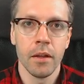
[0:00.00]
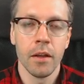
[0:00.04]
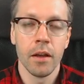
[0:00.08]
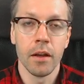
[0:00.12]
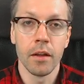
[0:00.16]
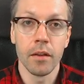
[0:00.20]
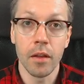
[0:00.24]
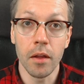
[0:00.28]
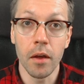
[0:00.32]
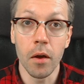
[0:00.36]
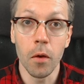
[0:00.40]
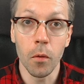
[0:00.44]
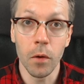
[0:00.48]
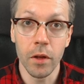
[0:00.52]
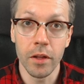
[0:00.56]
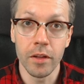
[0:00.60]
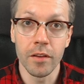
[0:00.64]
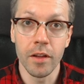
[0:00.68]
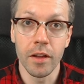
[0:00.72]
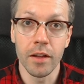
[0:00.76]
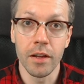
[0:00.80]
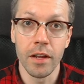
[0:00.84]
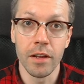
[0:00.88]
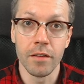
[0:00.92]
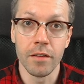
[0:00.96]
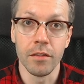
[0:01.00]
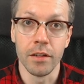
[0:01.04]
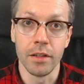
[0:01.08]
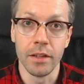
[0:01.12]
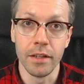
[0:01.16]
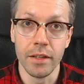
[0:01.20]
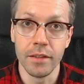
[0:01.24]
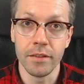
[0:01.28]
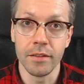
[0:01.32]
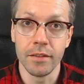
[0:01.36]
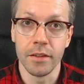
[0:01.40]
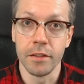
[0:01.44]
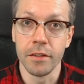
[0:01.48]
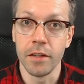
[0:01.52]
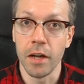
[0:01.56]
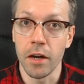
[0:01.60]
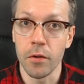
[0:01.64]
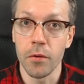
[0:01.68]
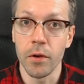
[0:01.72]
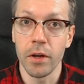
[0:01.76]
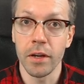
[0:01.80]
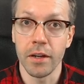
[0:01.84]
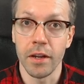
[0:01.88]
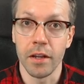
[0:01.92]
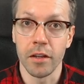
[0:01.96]
And the goal at that level is a
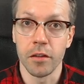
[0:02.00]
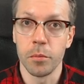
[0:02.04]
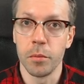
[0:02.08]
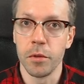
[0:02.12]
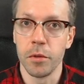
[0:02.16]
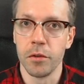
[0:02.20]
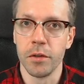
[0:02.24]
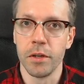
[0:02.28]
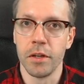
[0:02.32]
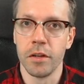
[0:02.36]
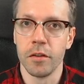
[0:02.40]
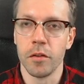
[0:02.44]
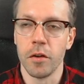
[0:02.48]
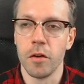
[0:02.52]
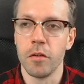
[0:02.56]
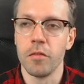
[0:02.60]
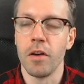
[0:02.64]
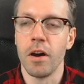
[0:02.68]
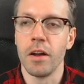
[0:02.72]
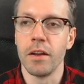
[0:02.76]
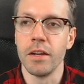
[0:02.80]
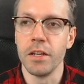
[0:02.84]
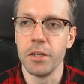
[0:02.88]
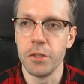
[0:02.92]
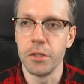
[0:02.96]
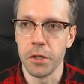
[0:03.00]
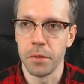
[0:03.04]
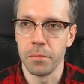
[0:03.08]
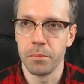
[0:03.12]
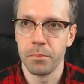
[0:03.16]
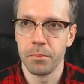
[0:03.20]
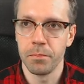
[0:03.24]
direct experience of anicca,